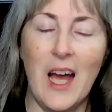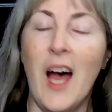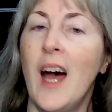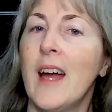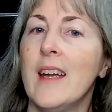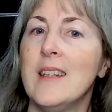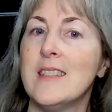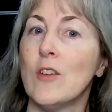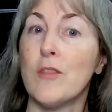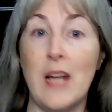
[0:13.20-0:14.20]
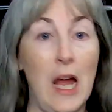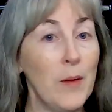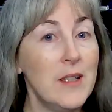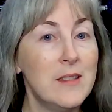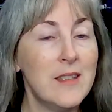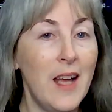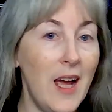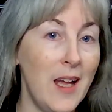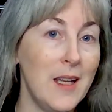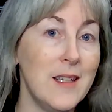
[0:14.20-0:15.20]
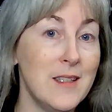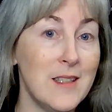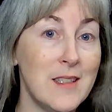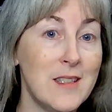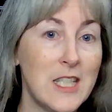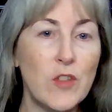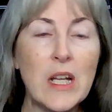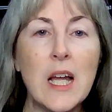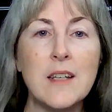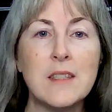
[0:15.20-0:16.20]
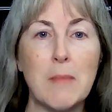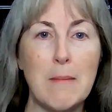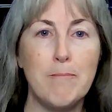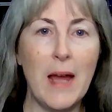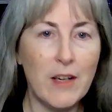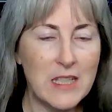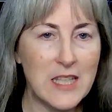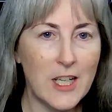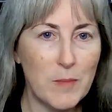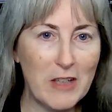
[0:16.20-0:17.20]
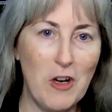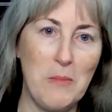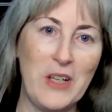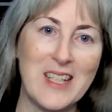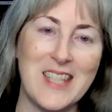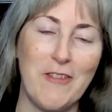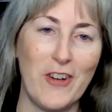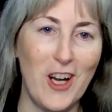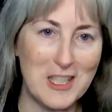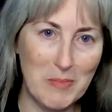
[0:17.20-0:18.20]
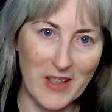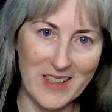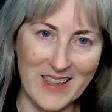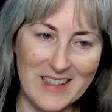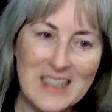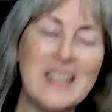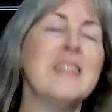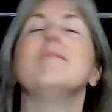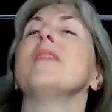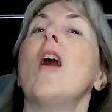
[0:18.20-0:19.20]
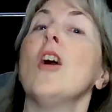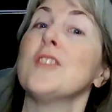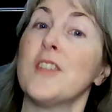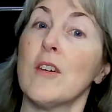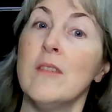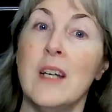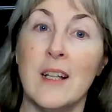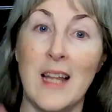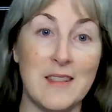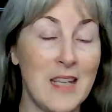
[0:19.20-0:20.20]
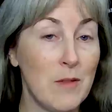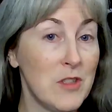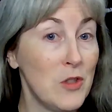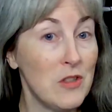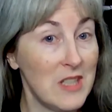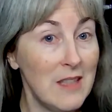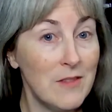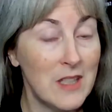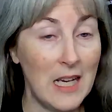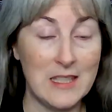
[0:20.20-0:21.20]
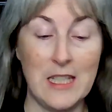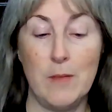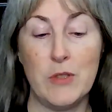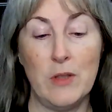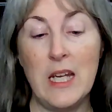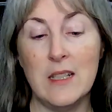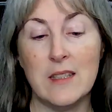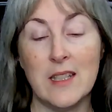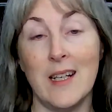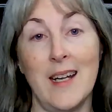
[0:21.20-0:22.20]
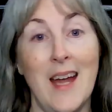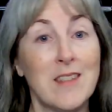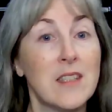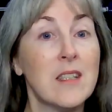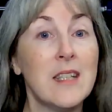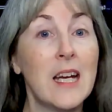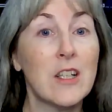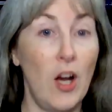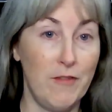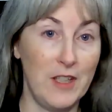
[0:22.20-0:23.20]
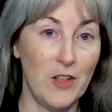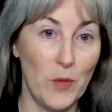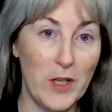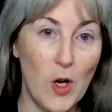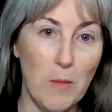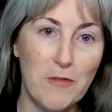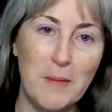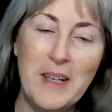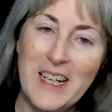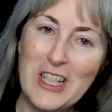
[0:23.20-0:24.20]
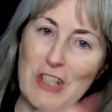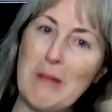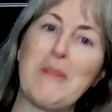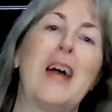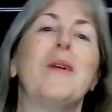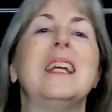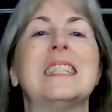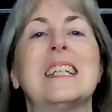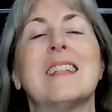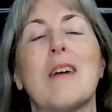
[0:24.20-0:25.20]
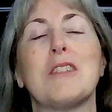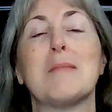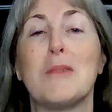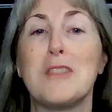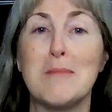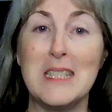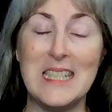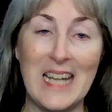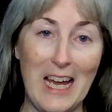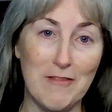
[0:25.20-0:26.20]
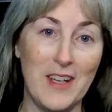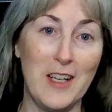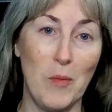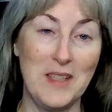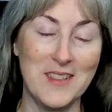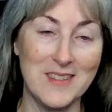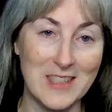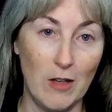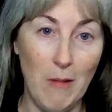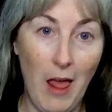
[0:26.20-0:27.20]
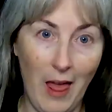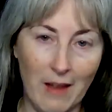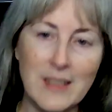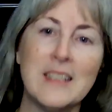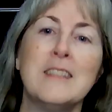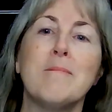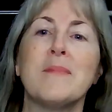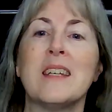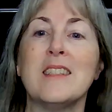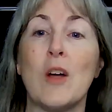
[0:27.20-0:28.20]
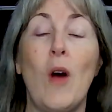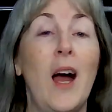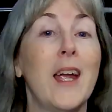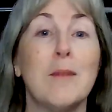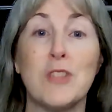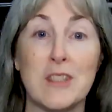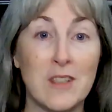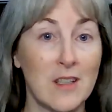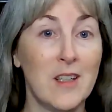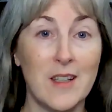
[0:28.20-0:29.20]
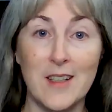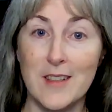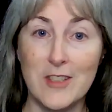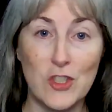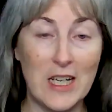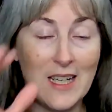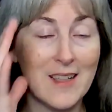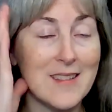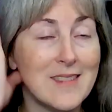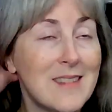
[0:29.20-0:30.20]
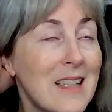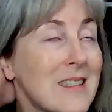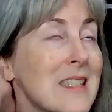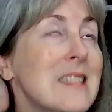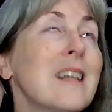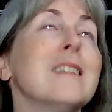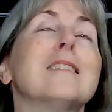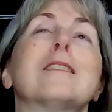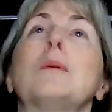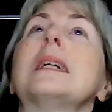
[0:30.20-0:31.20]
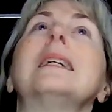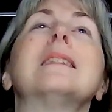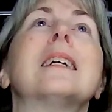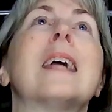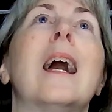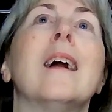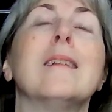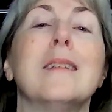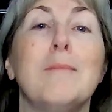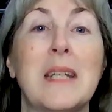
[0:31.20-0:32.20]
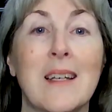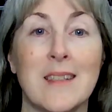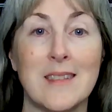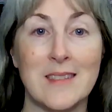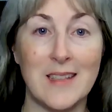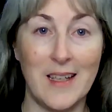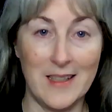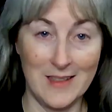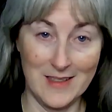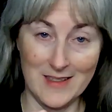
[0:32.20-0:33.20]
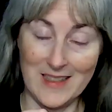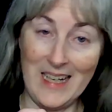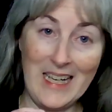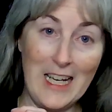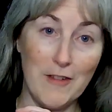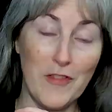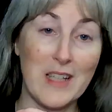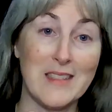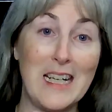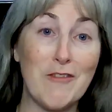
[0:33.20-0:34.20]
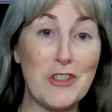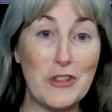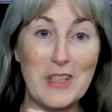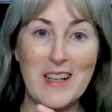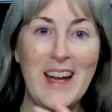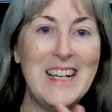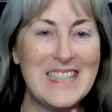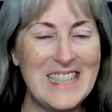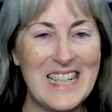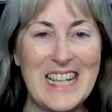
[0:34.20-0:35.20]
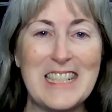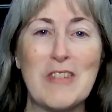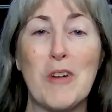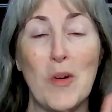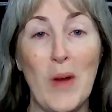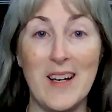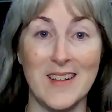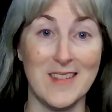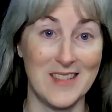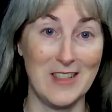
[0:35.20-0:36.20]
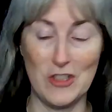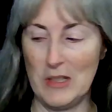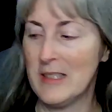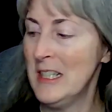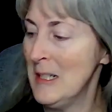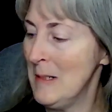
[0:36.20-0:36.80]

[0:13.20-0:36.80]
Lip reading: I did over an hour and didn't realize my battery died on my Chromebook because I forgot to plug it in. Also, last night was New Year's Eve. I stayed up too late and I accidentally had coffee on the way home from a trip that we did that was supposed to be decaf and it wasn't. So I am just gonna try to get this done as quickly as I can because I have things I have to do tonight and I didn't want to wait another day to do it.